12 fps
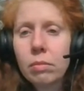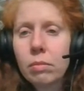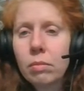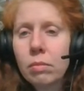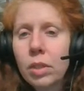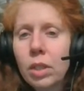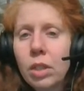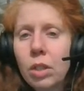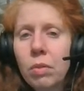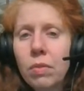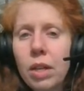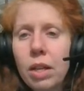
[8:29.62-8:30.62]
you know,
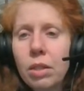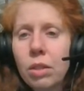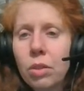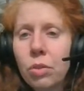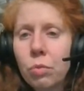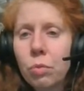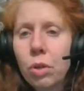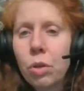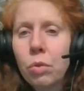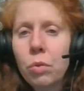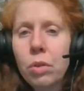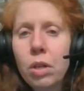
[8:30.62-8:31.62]
we've got the
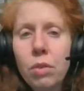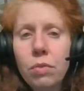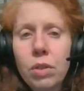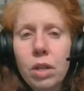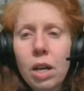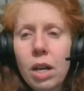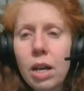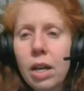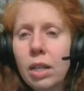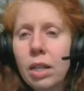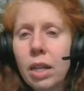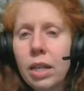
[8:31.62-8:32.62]
throne of
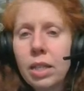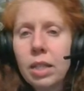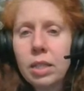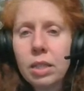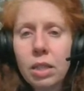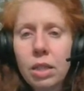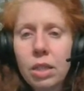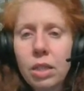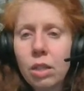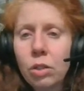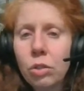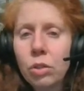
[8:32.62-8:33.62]
God, lightnings and
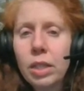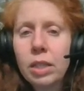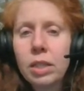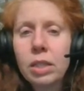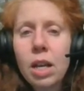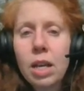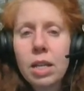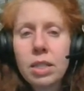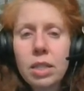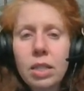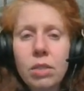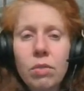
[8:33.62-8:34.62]
thunderings, a
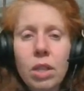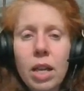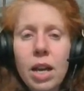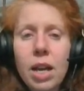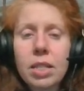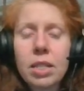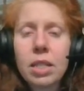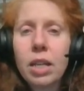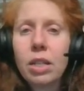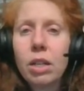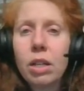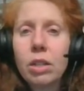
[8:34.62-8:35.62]
sea of glass
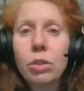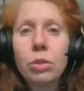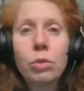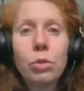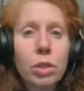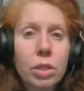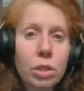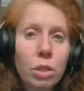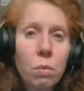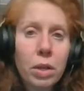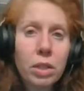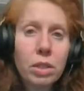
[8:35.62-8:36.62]
like unto crystal.
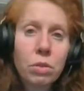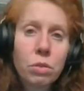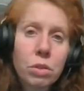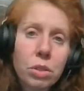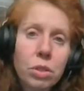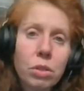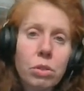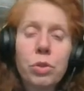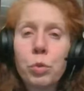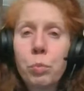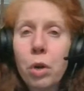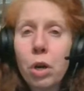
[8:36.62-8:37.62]
What does crystal do?
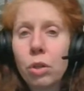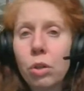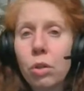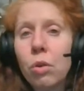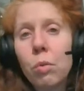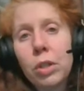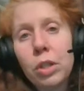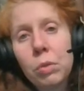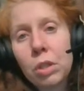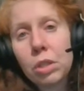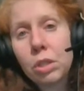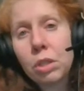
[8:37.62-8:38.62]
Sparkle. What do
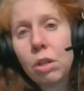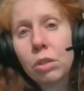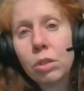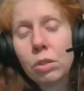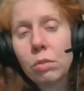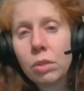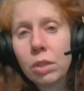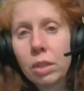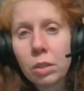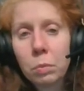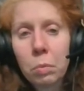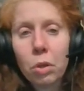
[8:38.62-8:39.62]
our stars do? They
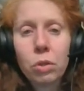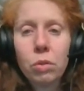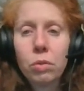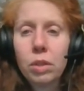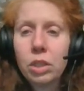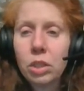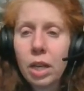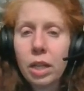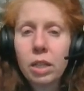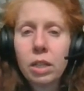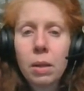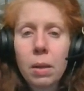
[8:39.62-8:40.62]
sparkle. They
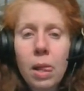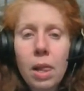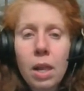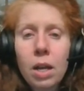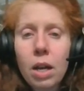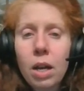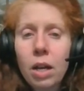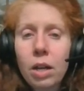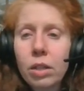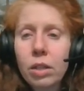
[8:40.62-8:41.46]
shine. Uh,